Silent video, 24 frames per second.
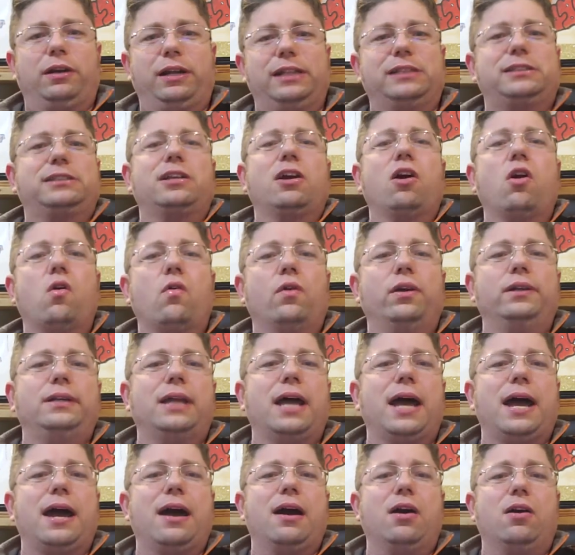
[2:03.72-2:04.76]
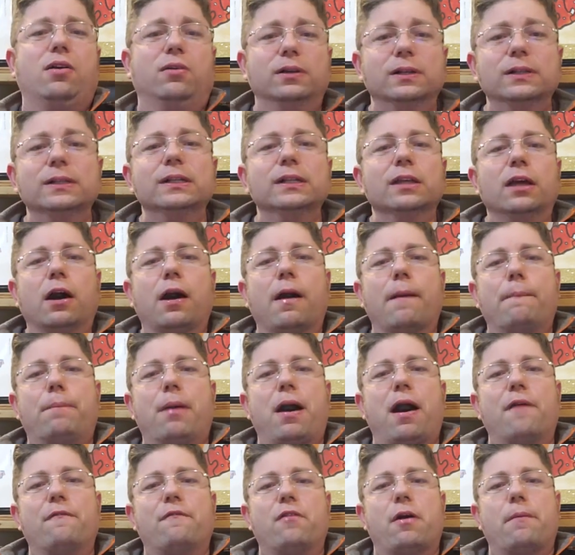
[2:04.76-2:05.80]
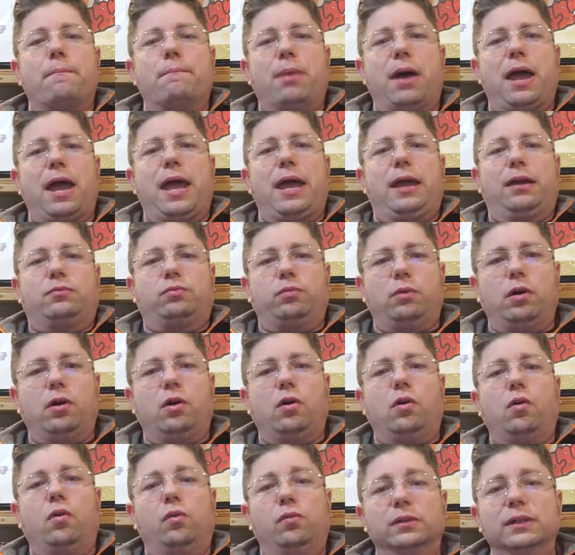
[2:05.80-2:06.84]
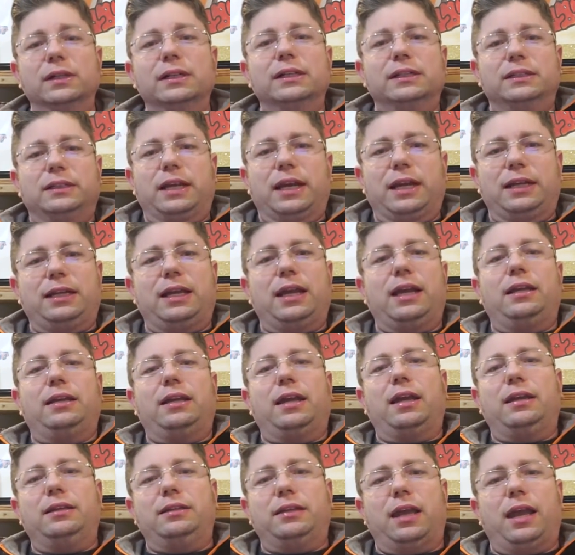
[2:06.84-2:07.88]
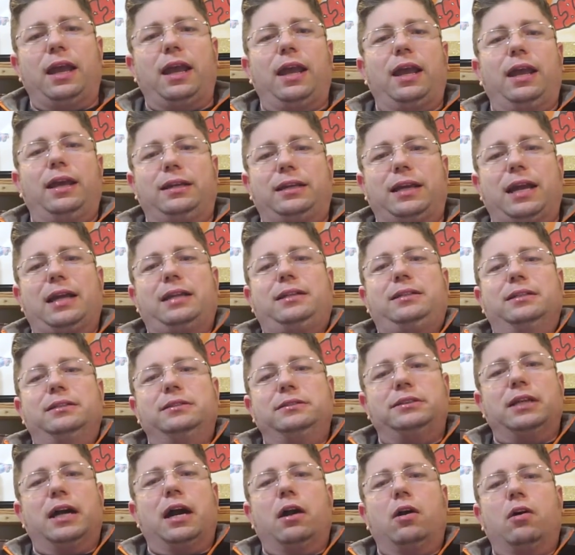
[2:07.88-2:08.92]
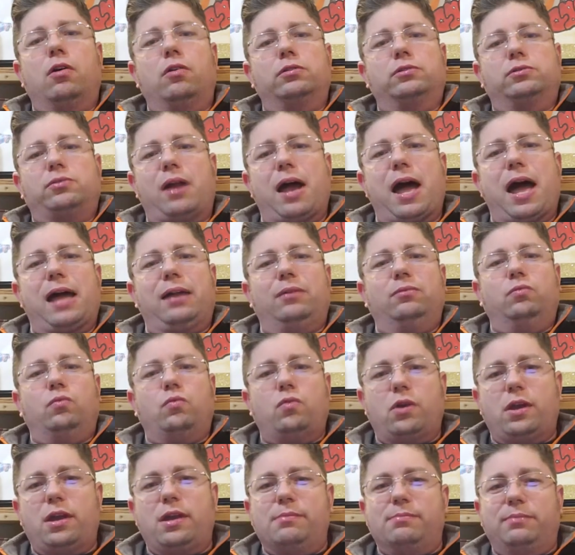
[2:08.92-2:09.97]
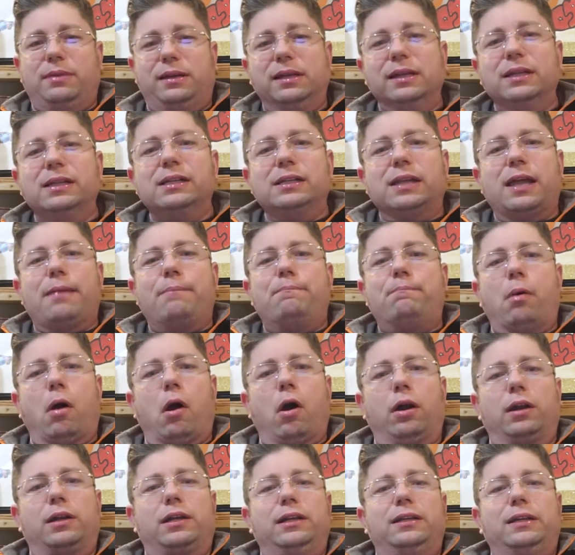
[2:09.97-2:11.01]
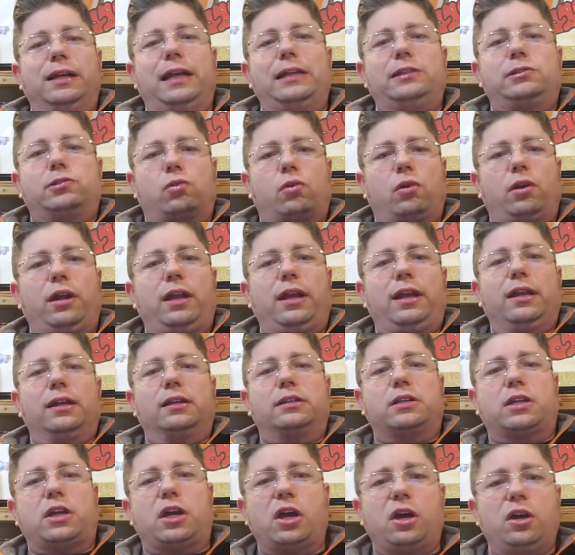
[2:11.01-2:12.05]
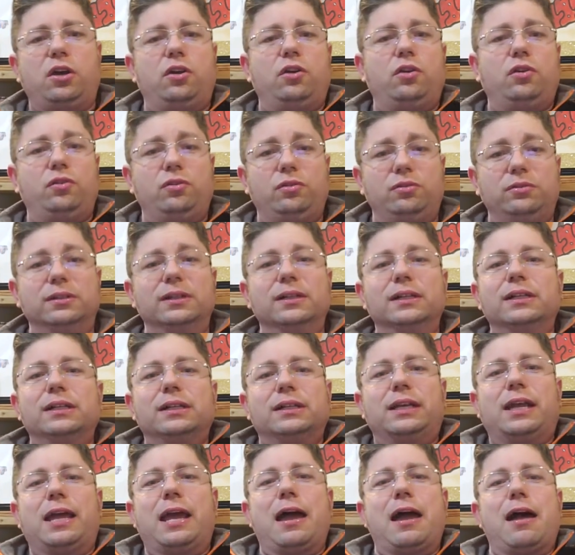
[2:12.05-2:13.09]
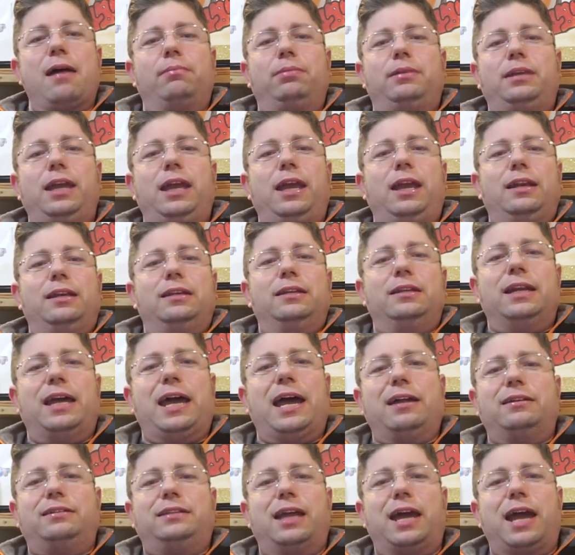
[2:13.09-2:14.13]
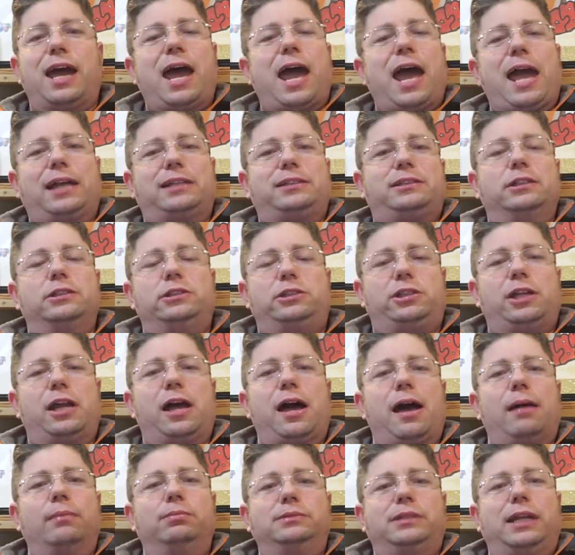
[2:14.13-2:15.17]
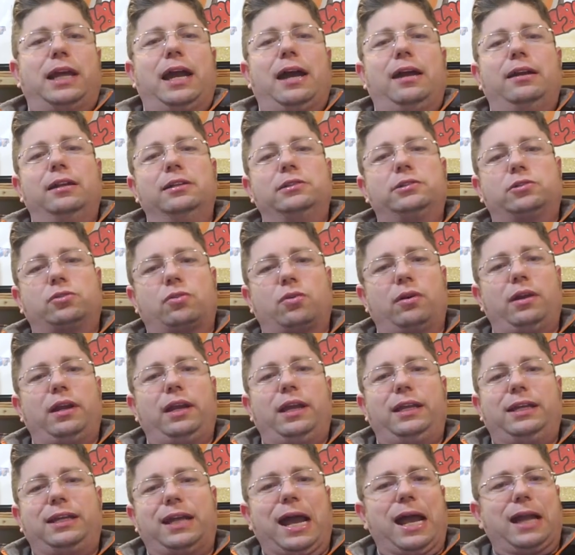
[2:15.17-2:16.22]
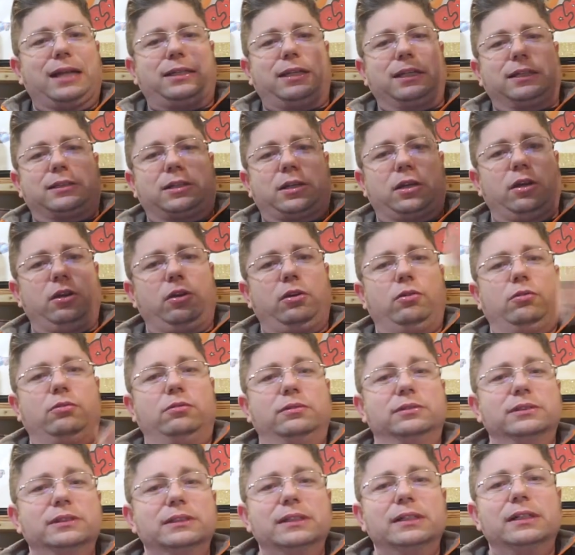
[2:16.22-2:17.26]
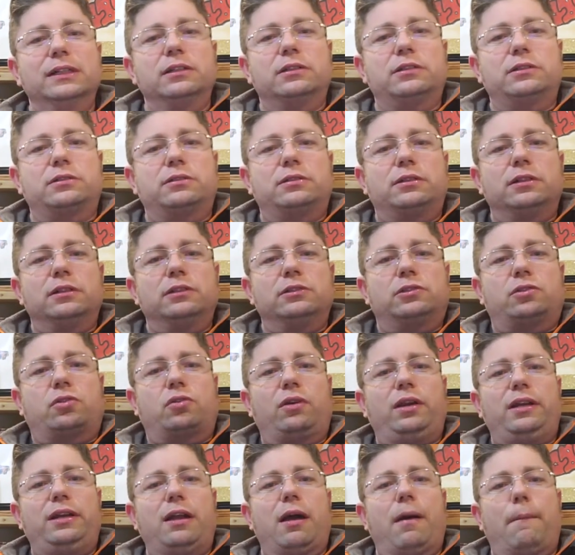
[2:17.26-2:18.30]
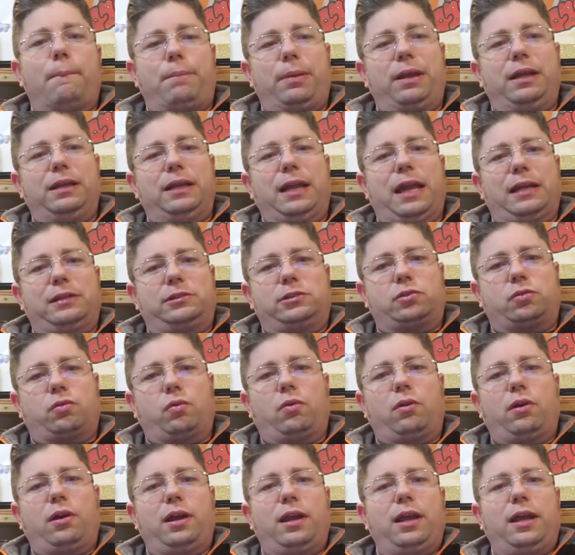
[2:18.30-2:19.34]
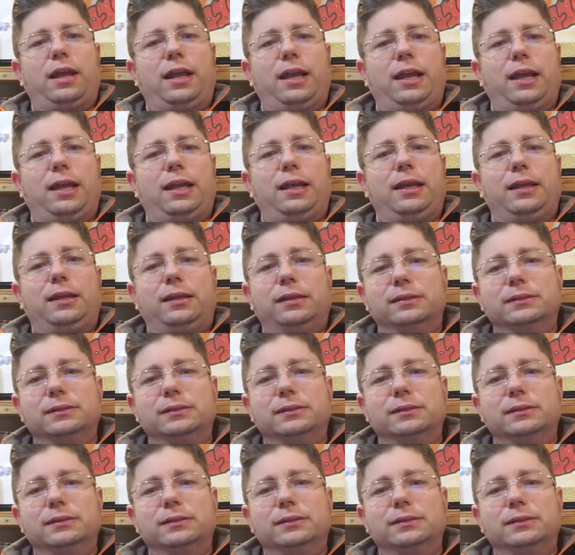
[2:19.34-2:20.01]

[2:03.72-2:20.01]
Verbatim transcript: It's going down up off a back road. Yeah, yeah, yeah, yeah. Got the dog riding with me. They barking, they treat a coon. Now I'm getting out the axe to chop down the tree. Got the coon treat up in that tree.